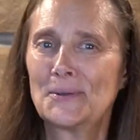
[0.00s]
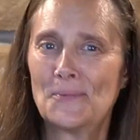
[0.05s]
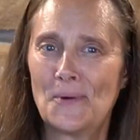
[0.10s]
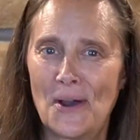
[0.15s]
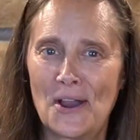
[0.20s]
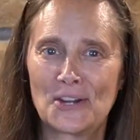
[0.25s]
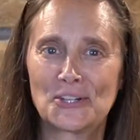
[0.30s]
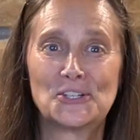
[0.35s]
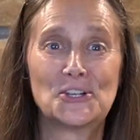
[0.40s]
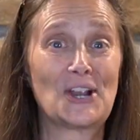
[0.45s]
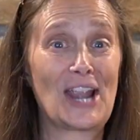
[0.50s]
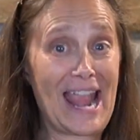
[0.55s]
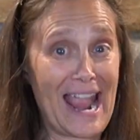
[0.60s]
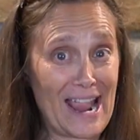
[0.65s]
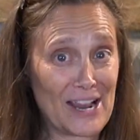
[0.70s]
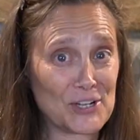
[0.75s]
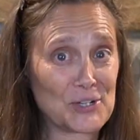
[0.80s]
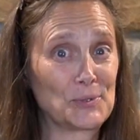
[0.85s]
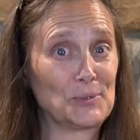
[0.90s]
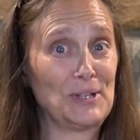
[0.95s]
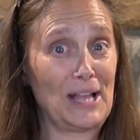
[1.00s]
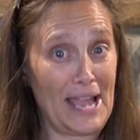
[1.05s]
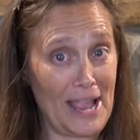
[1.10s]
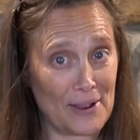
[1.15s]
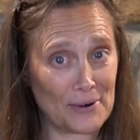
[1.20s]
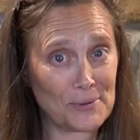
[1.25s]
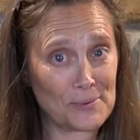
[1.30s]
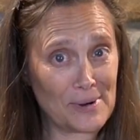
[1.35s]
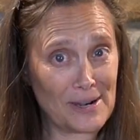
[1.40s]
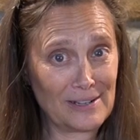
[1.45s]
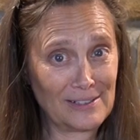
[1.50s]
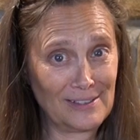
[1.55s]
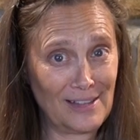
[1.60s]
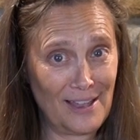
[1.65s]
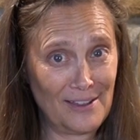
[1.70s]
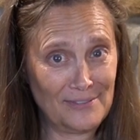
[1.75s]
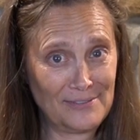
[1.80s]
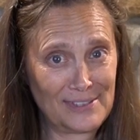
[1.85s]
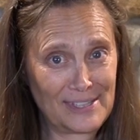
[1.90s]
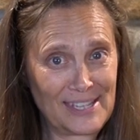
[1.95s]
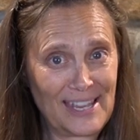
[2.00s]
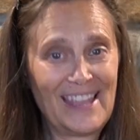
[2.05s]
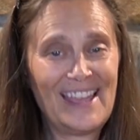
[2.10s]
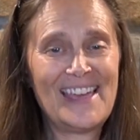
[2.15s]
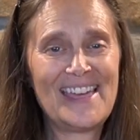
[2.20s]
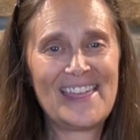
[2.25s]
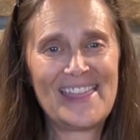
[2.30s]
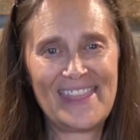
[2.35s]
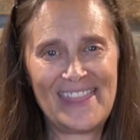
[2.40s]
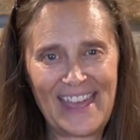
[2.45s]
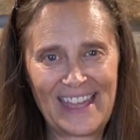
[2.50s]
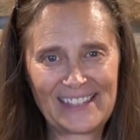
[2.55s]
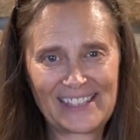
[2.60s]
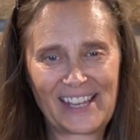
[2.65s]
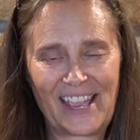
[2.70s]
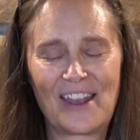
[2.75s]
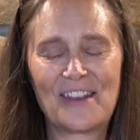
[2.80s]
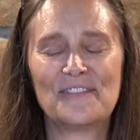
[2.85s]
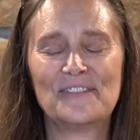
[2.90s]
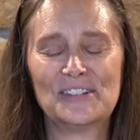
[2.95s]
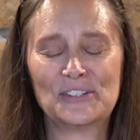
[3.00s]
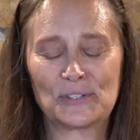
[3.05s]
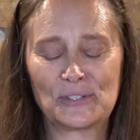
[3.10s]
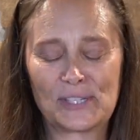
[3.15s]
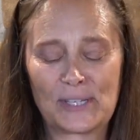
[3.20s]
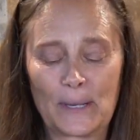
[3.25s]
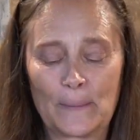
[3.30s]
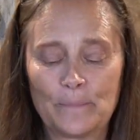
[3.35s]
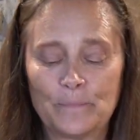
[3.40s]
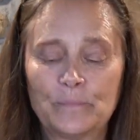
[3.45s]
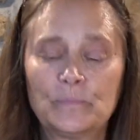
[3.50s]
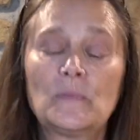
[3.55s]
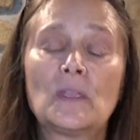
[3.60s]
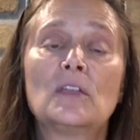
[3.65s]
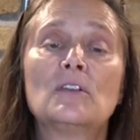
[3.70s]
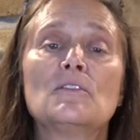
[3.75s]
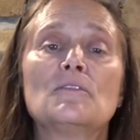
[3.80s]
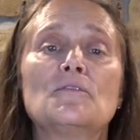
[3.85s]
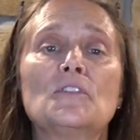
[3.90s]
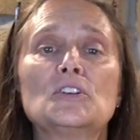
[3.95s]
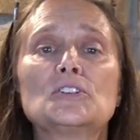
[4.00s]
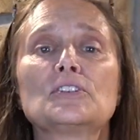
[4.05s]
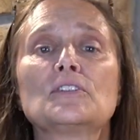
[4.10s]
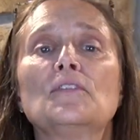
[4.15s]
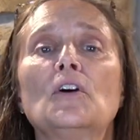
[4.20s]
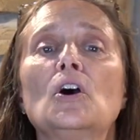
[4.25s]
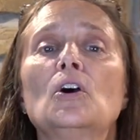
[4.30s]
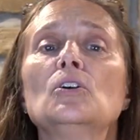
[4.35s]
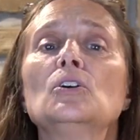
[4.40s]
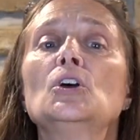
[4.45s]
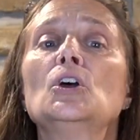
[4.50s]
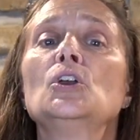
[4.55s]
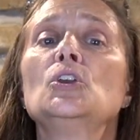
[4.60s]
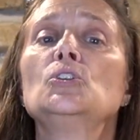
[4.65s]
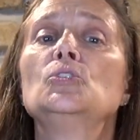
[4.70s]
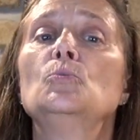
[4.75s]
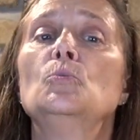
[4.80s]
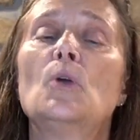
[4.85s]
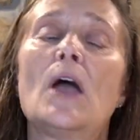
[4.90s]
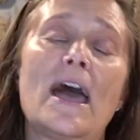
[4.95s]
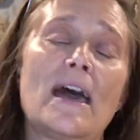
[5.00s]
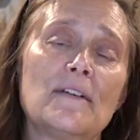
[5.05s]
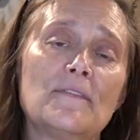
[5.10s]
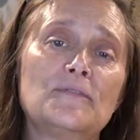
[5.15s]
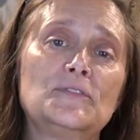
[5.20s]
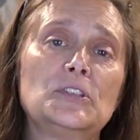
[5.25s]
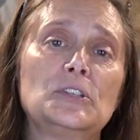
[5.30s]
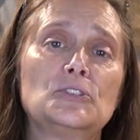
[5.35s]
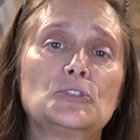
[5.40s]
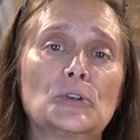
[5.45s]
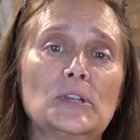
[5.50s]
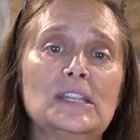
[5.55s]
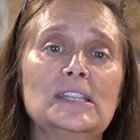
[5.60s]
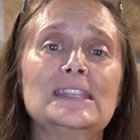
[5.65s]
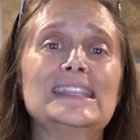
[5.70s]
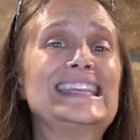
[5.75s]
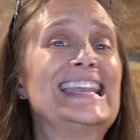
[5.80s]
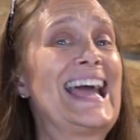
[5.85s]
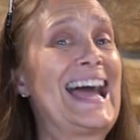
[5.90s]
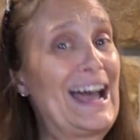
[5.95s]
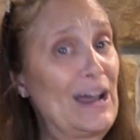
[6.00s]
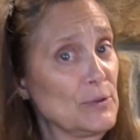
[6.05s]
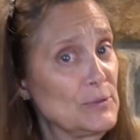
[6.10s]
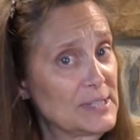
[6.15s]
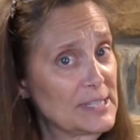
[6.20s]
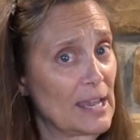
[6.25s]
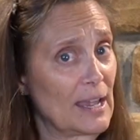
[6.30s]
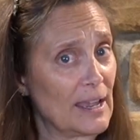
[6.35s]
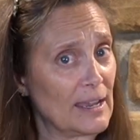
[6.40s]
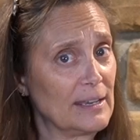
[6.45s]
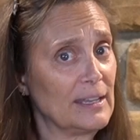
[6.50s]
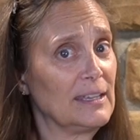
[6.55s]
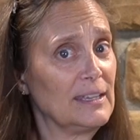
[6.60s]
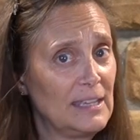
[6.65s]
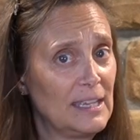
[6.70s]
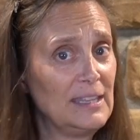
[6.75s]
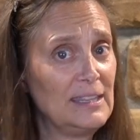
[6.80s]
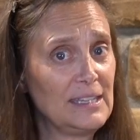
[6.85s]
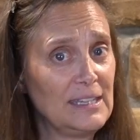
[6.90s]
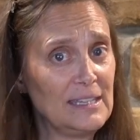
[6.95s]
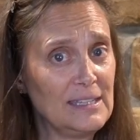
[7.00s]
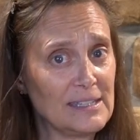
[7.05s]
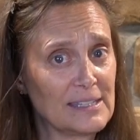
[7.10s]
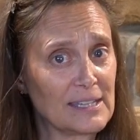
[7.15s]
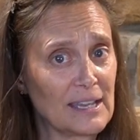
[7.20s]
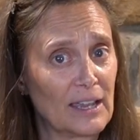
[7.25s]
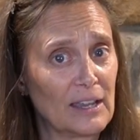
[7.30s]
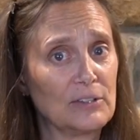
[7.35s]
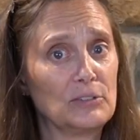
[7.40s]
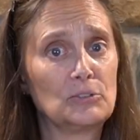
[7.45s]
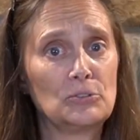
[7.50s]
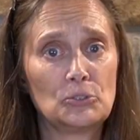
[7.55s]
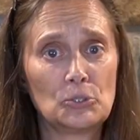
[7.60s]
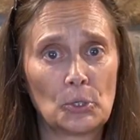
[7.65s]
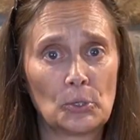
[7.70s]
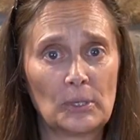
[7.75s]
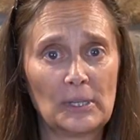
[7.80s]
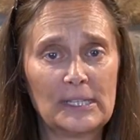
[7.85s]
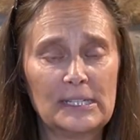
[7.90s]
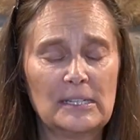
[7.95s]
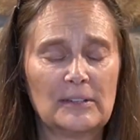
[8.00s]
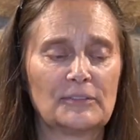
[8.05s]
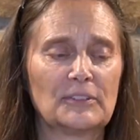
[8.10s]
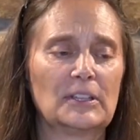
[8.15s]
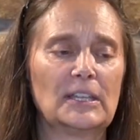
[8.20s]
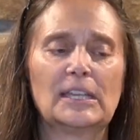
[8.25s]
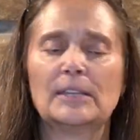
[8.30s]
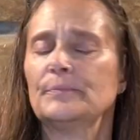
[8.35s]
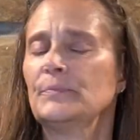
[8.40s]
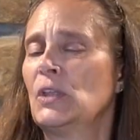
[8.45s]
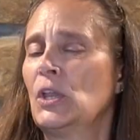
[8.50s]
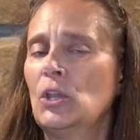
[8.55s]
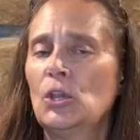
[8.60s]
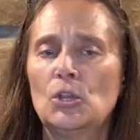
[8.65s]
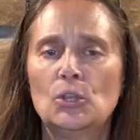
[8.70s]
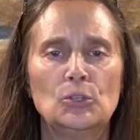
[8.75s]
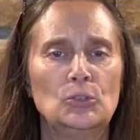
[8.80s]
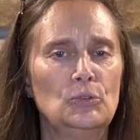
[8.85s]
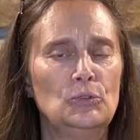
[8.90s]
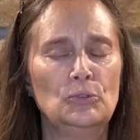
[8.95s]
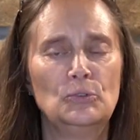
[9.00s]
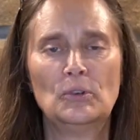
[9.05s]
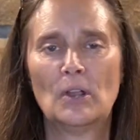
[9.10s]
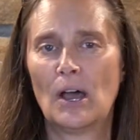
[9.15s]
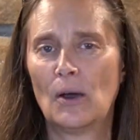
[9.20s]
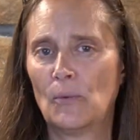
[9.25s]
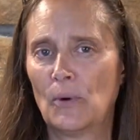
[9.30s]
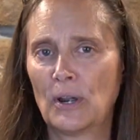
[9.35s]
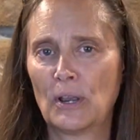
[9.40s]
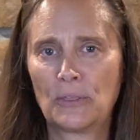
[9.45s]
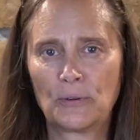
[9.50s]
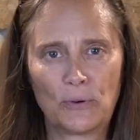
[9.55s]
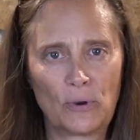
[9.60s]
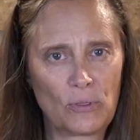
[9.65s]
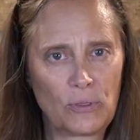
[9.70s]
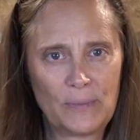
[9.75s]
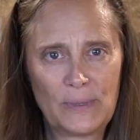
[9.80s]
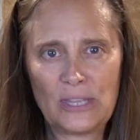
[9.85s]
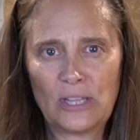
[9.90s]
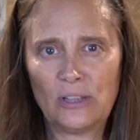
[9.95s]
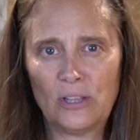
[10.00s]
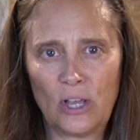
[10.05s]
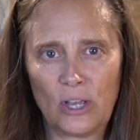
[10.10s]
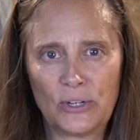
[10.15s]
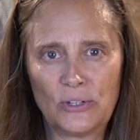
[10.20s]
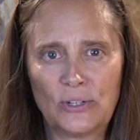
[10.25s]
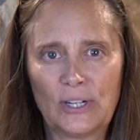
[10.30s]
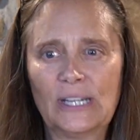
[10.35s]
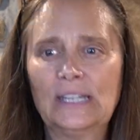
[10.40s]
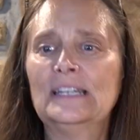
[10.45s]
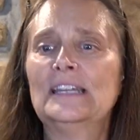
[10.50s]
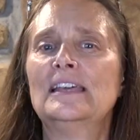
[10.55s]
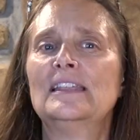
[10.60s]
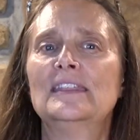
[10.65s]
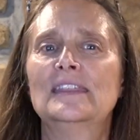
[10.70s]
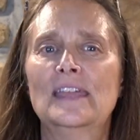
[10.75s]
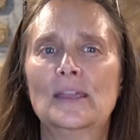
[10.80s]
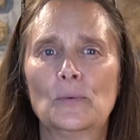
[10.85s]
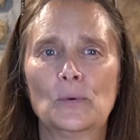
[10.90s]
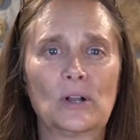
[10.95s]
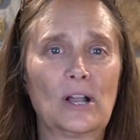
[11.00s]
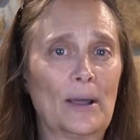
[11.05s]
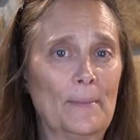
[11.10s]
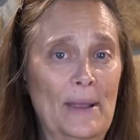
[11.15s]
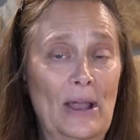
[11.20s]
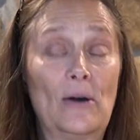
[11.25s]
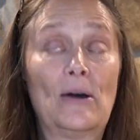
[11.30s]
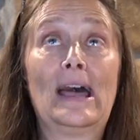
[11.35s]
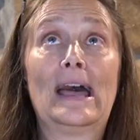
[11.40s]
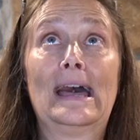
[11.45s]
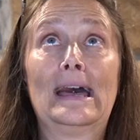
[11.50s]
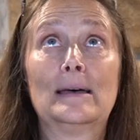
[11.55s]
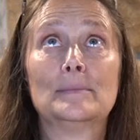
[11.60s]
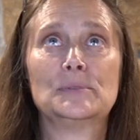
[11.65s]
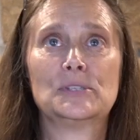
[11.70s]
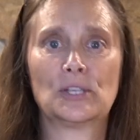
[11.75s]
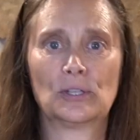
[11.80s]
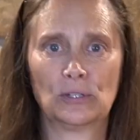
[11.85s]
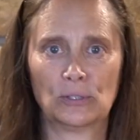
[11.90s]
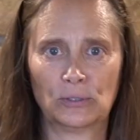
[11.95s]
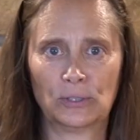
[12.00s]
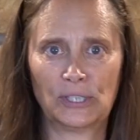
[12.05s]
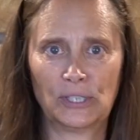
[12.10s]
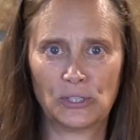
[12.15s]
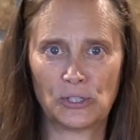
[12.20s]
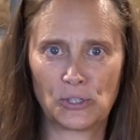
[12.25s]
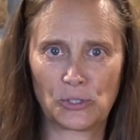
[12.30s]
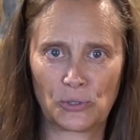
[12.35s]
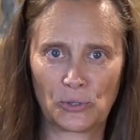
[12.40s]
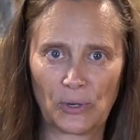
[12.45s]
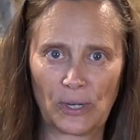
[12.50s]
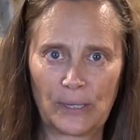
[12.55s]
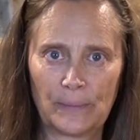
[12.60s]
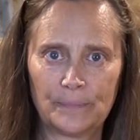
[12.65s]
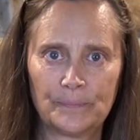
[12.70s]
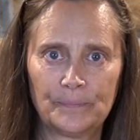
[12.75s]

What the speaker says: wash your actual outerwear gloves, that's kind of interesting. First of all, you have to treat the outside and the inside totally differently. You do not want to throw them in the laundry. They will come out absolutely destroyed.